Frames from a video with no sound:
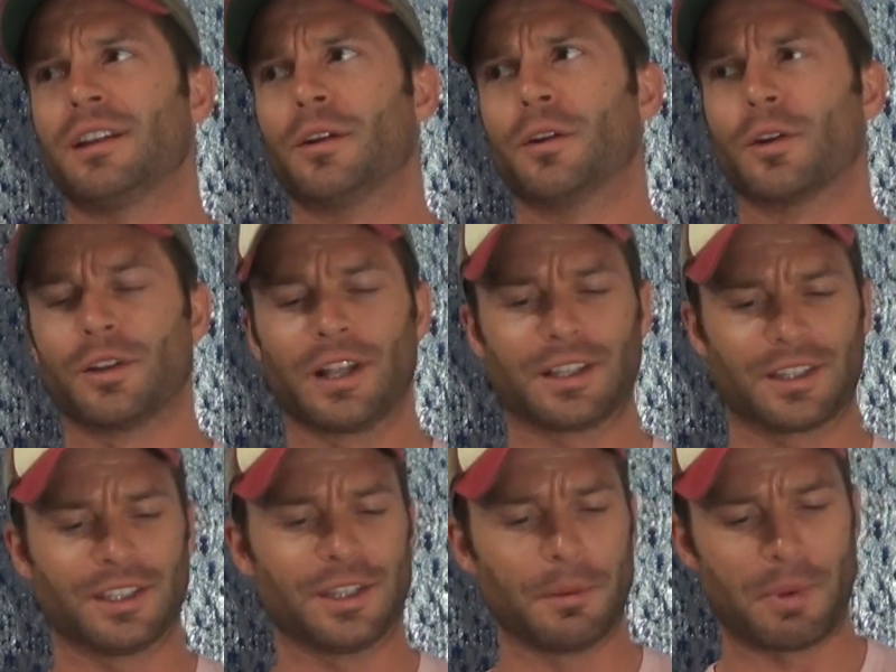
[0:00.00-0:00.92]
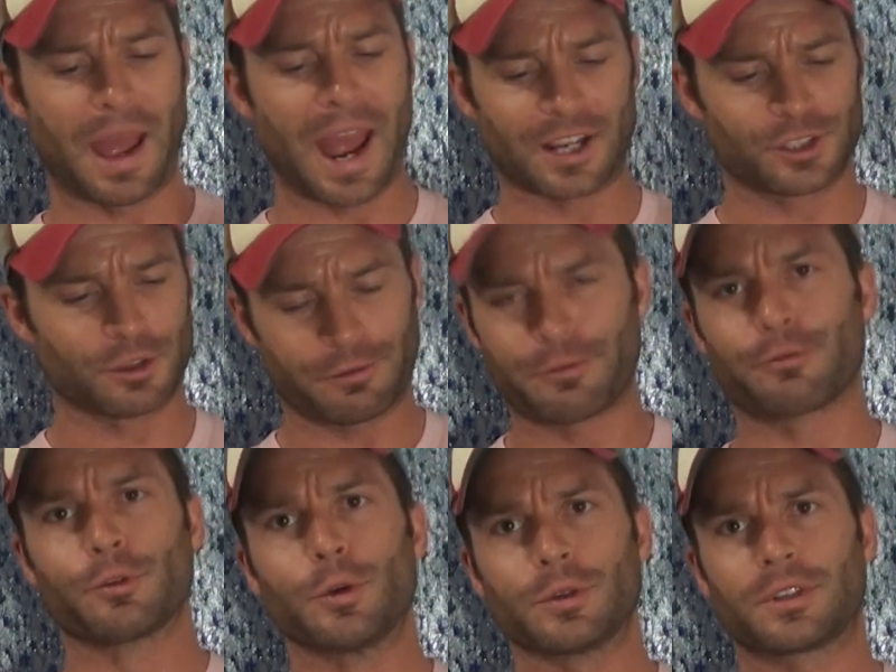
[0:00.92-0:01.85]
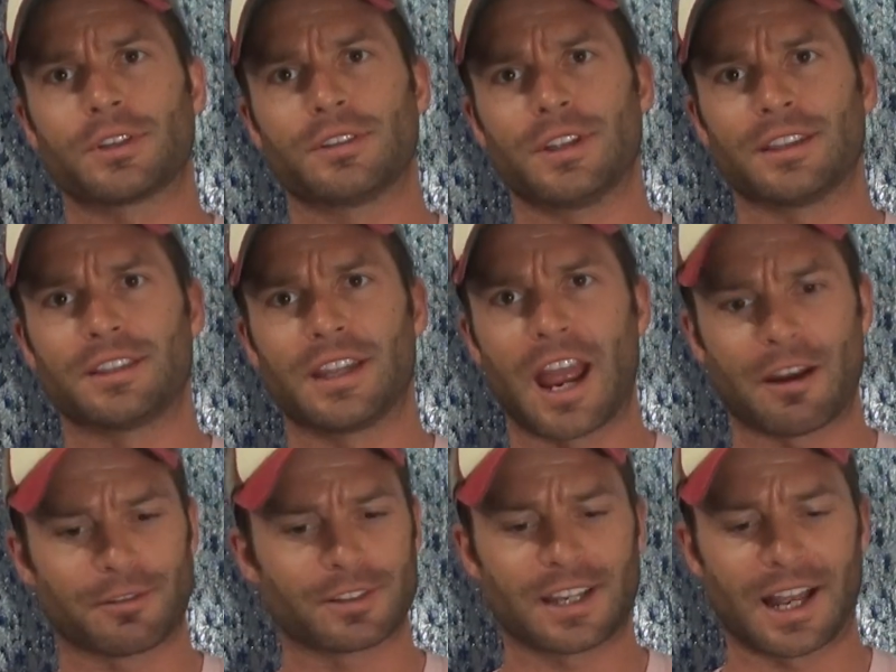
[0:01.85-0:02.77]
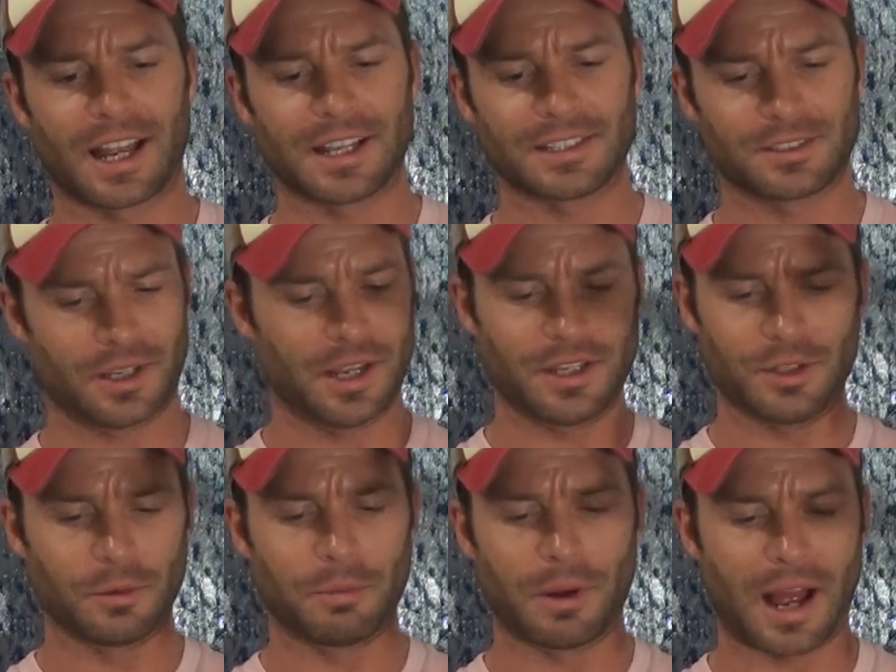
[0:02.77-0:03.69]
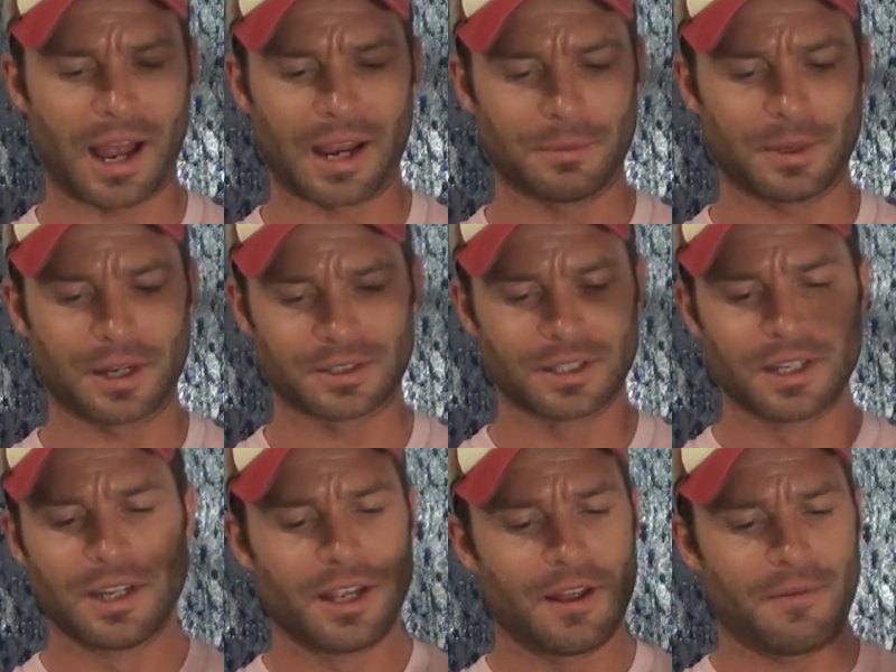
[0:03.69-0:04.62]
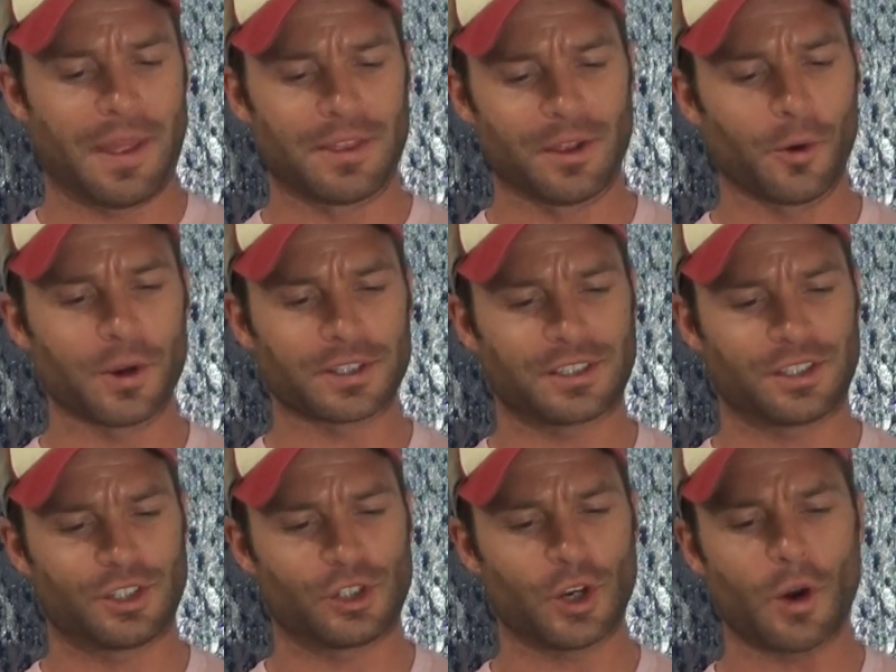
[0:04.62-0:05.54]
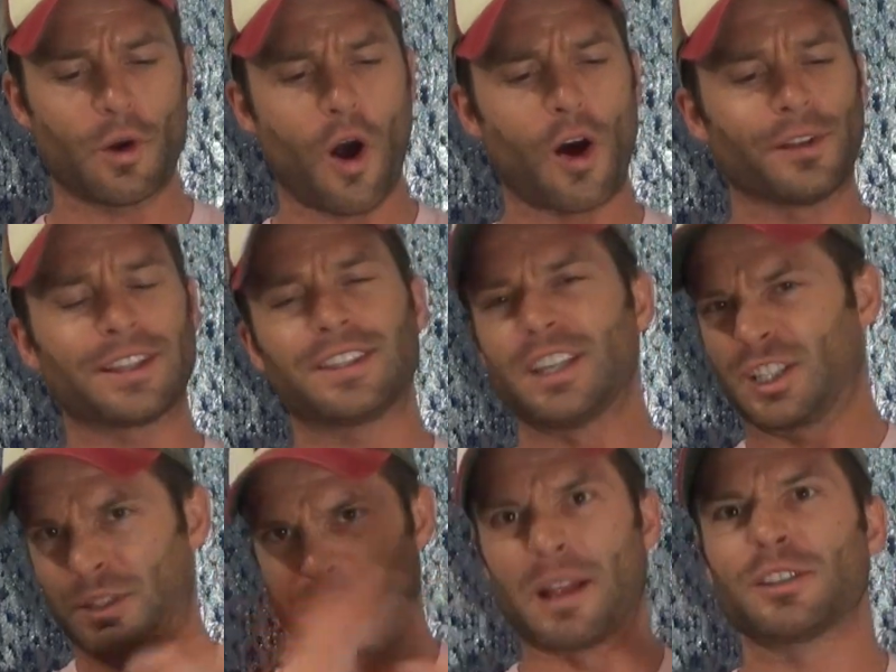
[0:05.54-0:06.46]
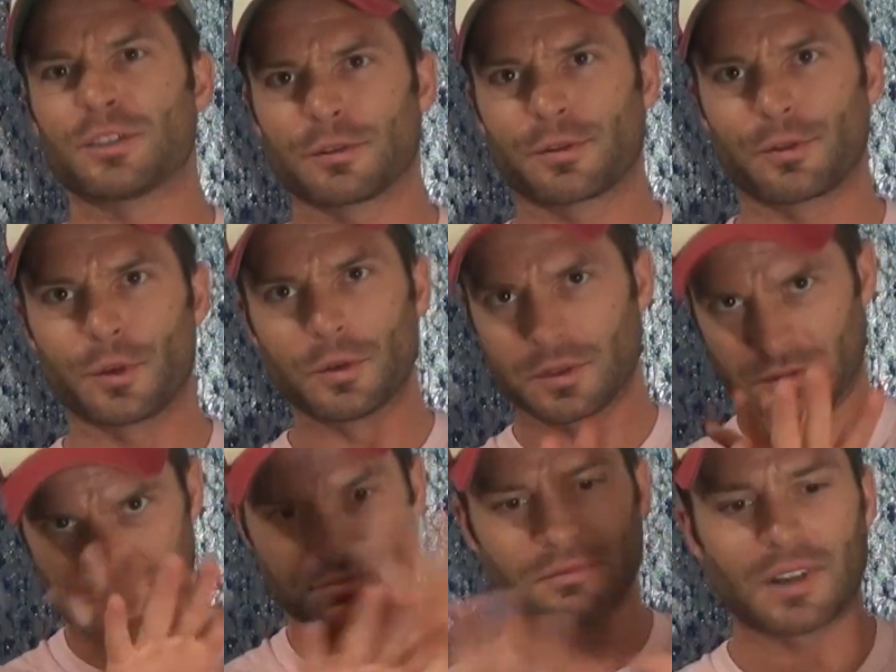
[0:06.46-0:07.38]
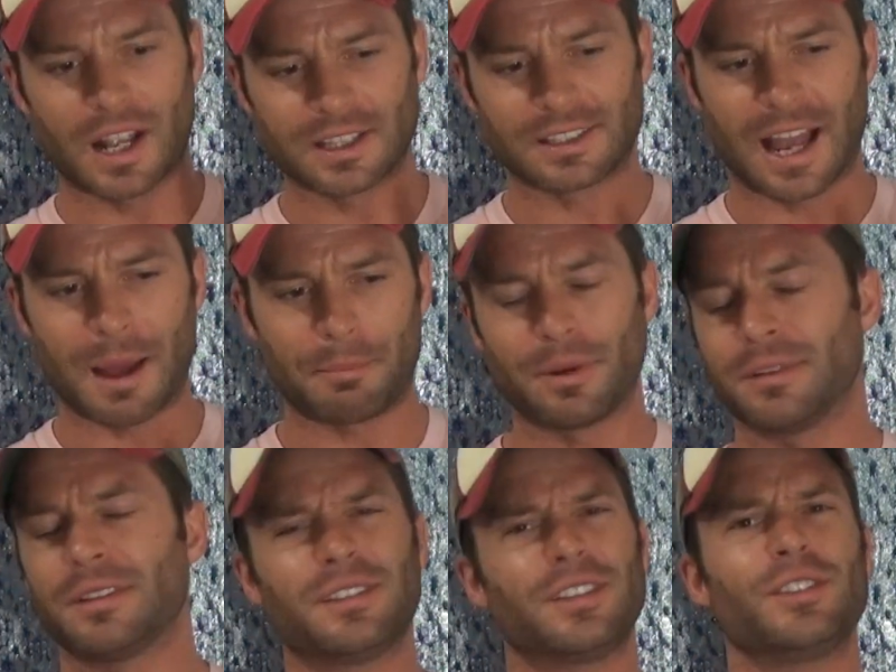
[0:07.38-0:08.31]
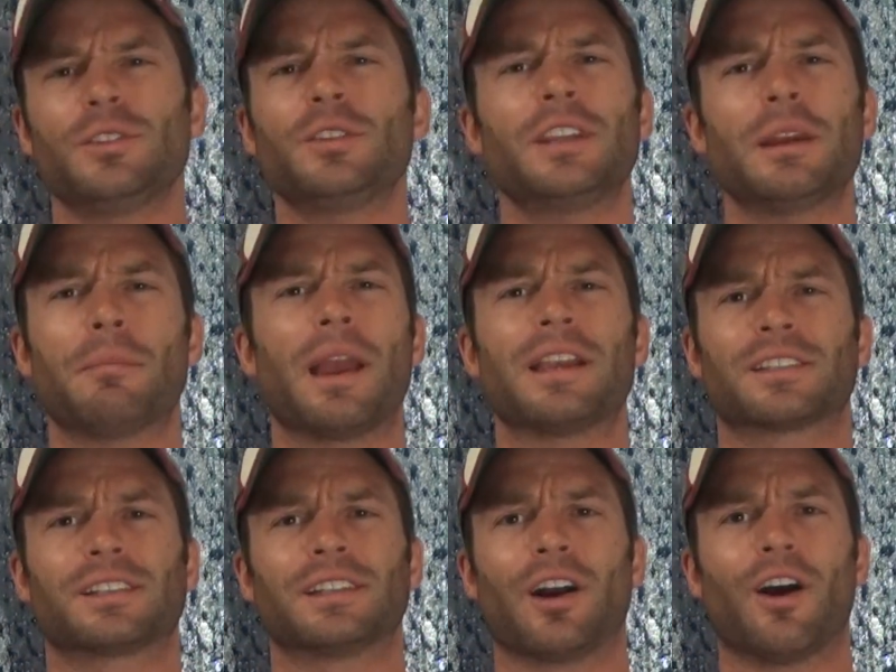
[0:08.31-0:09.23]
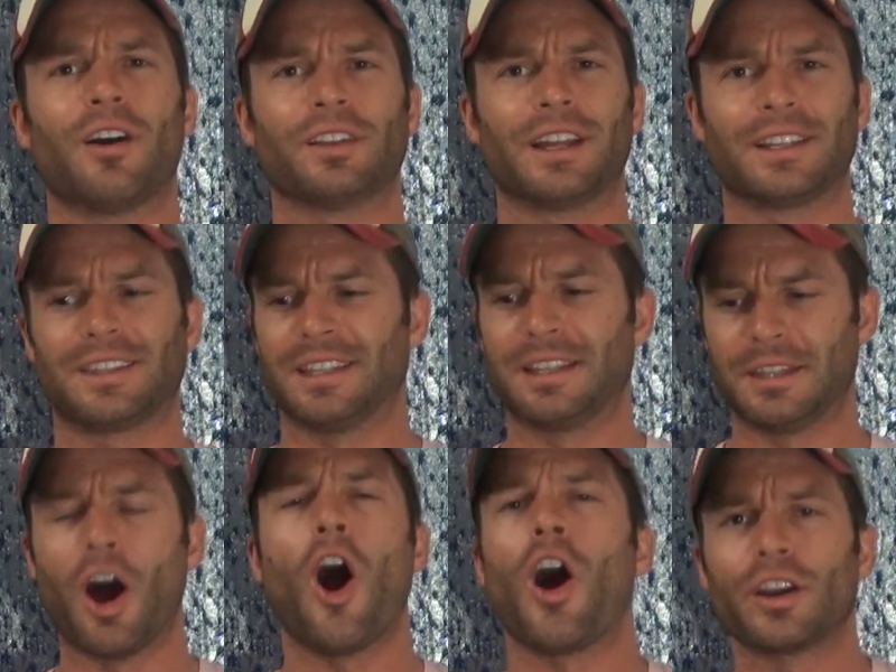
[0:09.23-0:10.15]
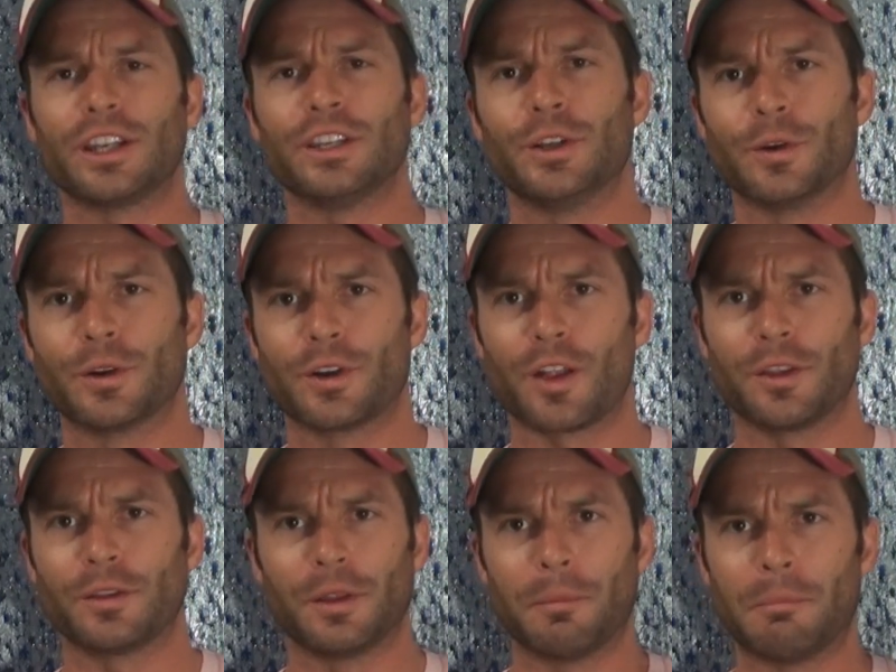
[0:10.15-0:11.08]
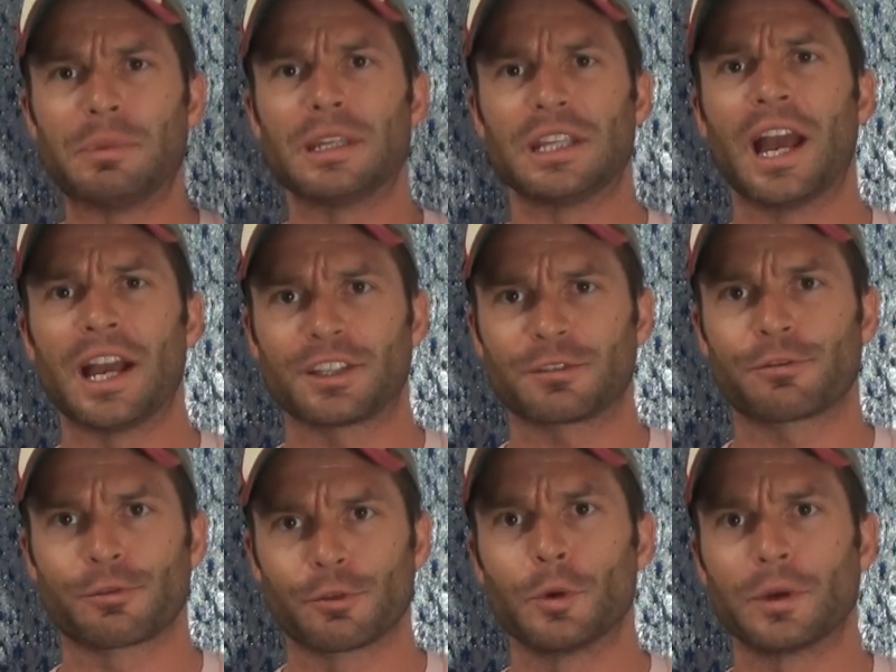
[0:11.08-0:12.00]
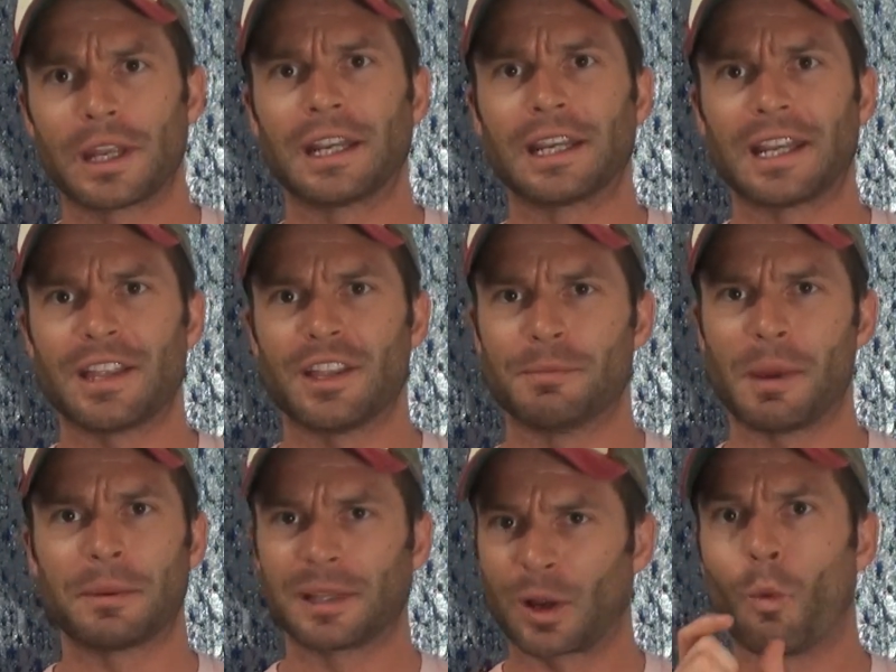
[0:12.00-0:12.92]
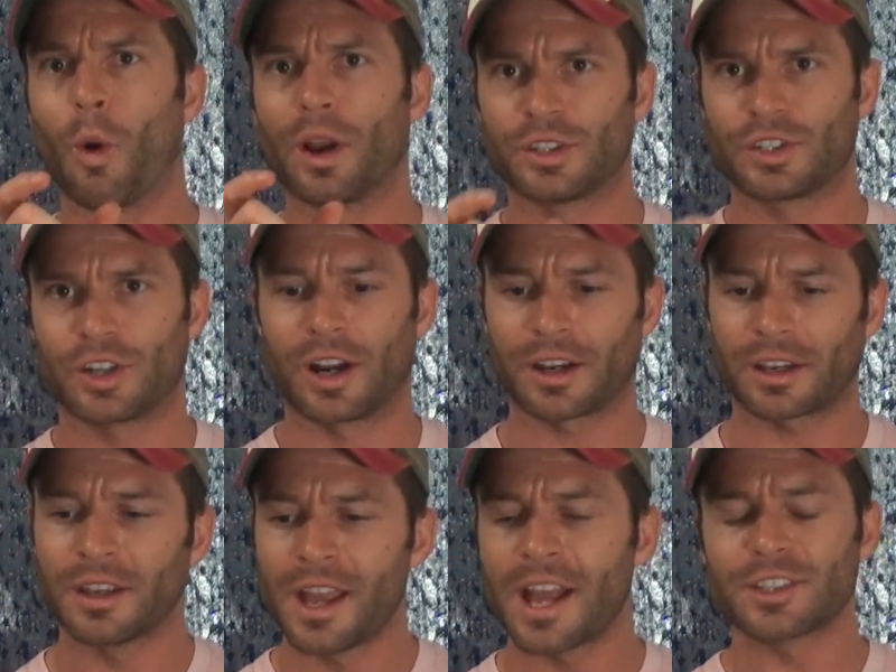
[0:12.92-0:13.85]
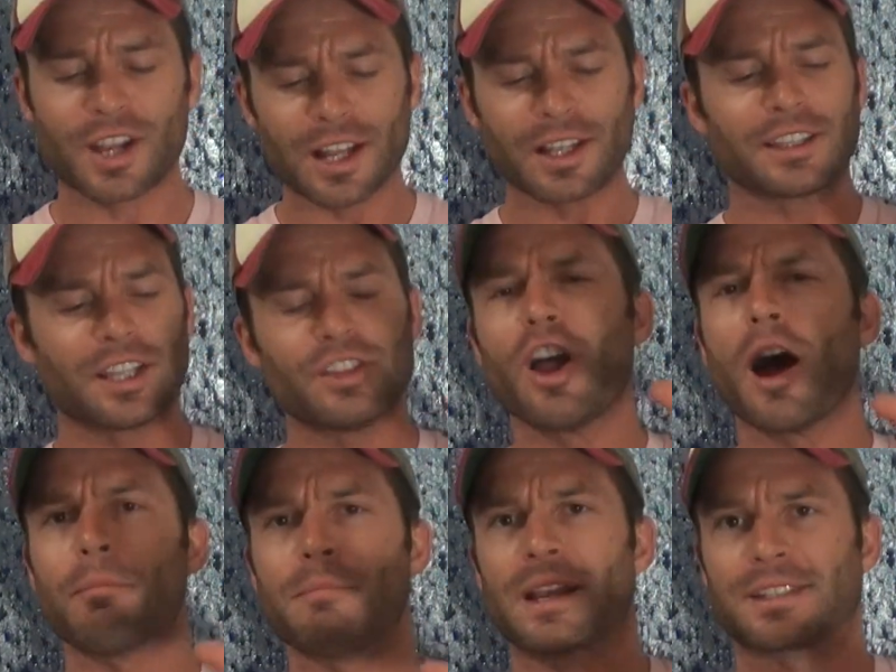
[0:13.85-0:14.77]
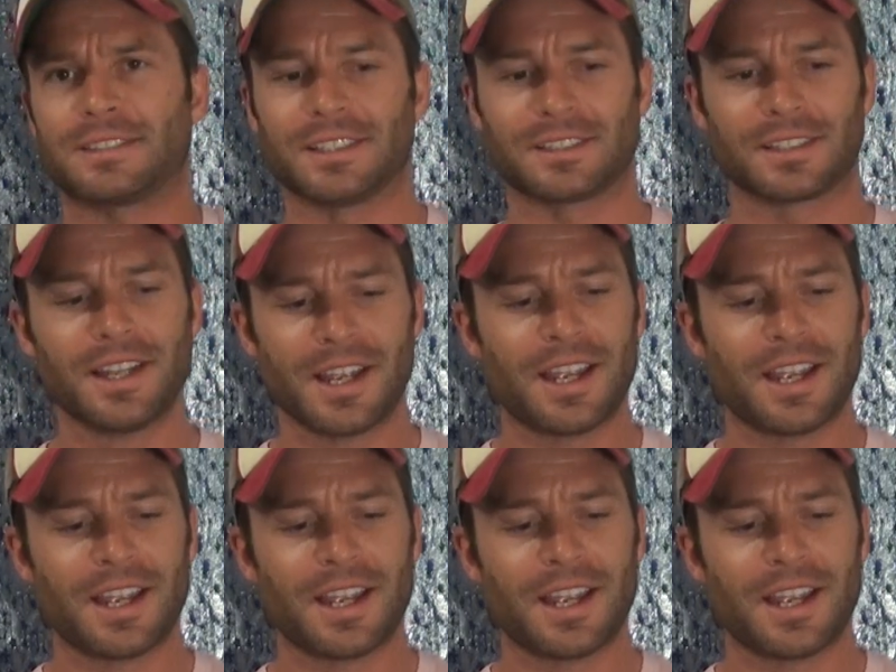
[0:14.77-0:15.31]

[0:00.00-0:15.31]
or like the bags of fruit that they advertise and you'll buy and they always show all like the expensive fruit on top, but you get basically all like the honeydew and all of the BS fruit in it, and then maybe like one chunk. It's kind of like the nut mixes.